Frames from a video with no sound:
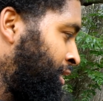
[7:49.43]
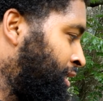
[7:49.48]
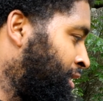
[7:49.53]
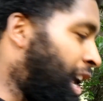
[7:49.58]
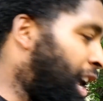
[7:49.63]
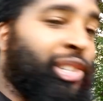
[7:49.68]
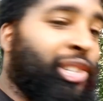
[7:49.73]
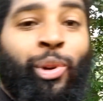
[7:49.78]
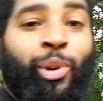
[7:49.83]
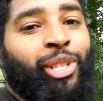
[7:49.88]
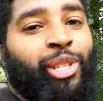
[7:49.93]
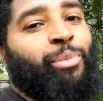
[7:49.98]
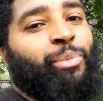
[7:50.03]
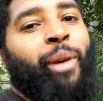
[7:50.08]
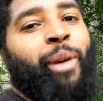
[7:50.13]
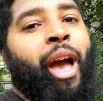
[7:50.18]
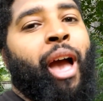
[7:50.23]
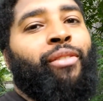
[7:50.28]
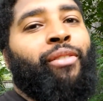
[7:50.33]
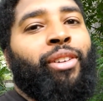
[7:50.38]
that's what it's
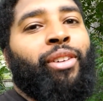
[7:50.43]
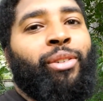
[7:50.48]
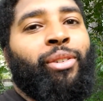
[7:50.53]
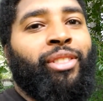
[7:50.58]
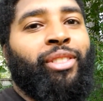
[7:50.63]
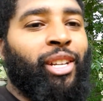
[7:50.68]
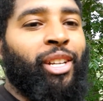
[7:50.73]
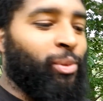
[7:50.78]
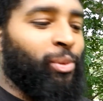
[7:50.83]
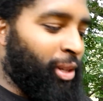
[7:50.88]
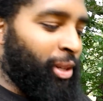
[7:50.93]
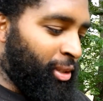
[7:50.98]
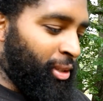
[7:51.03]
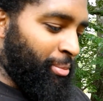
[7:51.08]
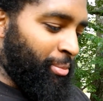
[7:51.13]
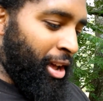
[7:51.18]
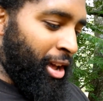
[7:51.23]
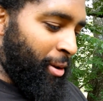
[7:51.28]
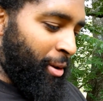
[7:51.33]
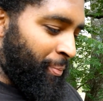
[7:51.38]
about, folks. That's what it's
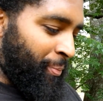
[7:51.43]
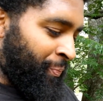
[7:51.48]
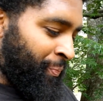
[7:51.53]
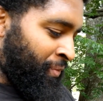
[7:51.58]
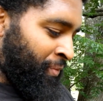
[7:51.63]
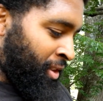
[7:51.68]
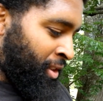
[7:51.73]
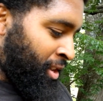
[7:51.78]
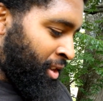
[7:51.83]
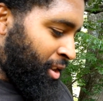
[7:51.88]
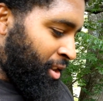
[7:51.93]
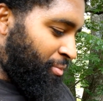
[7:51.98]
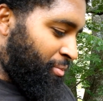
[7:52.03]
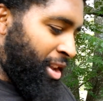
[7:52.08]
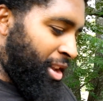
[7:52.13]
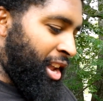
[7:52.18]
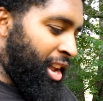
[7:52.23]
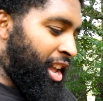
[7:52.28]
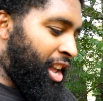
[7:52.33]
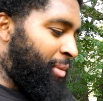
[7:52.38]
about.
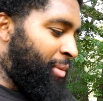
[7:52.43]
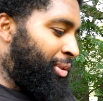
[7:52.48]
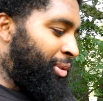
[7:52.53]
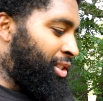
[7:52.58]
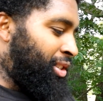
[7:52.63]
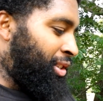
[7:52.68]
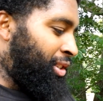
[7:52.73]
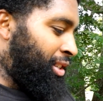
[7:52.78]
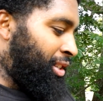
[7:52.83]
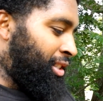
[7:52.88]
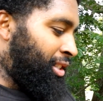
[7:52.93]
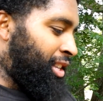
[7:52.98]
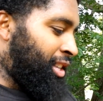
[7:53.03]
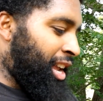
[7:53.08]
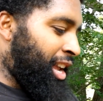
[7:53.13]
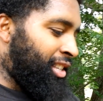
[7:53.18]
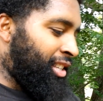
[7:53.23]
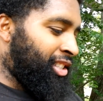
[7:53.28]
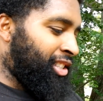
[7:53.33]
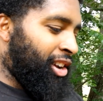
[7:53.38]
Being able to
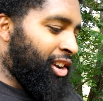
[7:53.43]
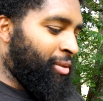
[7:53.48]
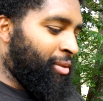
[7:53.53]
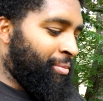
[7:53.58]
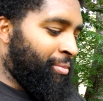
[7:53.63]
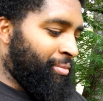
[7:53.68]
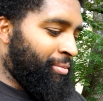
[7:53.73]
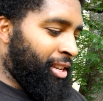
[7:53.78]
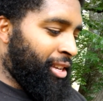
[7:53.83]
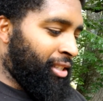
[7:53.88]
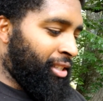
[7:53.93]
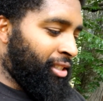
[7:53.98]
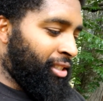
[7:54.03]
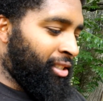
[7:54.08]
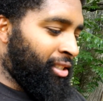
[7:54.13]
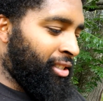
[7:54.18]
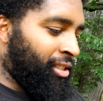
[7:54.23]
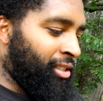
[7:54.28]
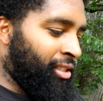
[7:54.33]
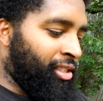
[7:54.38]
take something as
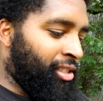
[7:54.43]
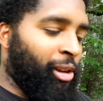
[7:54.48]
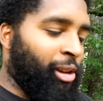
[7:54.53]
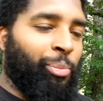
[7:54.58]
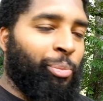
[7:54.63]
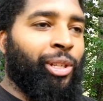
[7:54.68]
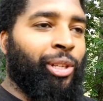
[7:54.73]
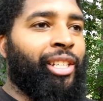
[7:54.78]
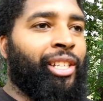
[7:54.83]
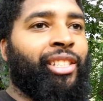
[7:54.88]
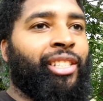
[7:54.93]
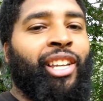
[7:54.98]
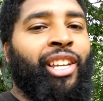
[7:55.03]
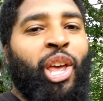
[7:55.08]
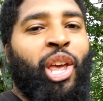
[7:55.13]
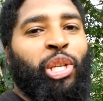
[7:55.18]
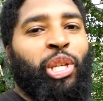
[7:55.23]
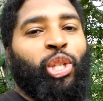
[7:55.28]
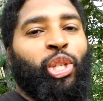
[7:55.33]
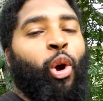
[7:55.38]
simple as
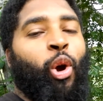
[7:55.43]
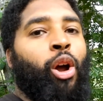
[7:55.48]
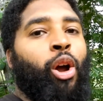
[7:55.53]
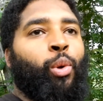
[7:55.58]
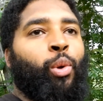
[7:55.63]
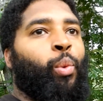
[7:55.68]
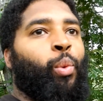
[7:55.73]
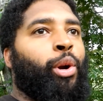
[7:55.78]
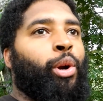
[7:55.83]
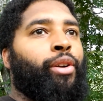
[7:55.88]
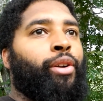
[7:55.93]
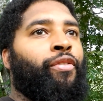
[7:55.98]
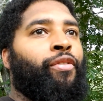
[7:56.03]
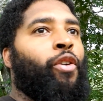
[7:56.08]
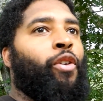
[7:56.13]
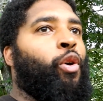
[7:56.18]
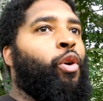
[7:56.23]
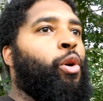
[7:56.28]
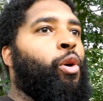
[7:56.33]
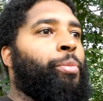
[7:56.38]
starting a worm
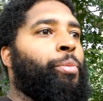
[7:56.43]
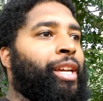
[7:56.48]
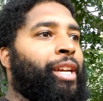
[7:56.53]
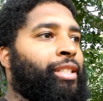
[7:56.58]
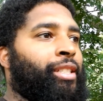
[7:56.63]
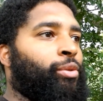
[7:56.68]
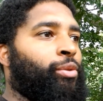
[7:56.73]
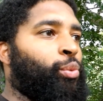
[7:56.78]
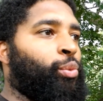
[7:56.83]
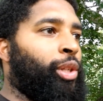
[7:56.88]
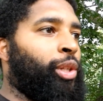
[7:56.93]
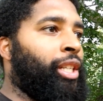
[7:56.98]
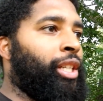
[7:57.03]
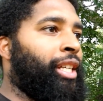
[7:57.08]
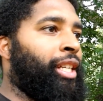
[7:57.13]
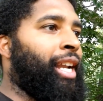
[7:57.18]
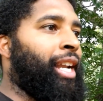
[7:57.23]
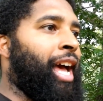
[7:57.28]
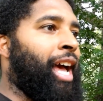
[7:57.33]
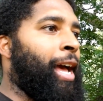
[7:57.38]
farm that's really
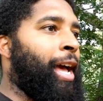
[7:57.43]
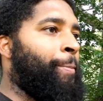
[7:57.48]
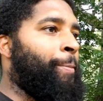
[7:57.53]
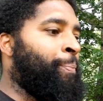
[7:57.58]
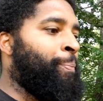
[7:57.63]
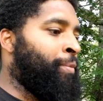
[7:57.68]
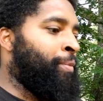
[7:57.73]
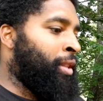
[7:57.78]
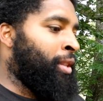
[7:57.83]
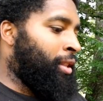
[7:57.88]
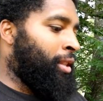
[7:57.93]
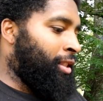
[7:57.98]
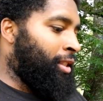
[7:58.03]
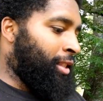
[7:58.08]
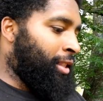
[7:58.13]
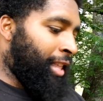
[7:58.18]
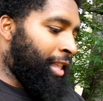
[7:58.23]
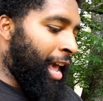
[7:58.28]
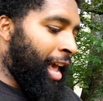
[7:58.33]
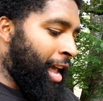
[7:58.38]
not
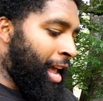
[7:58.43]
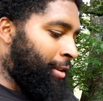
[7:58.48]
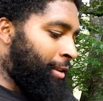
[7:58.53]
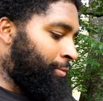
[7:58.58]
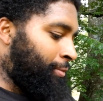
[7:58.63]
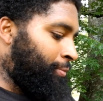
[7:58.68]
that,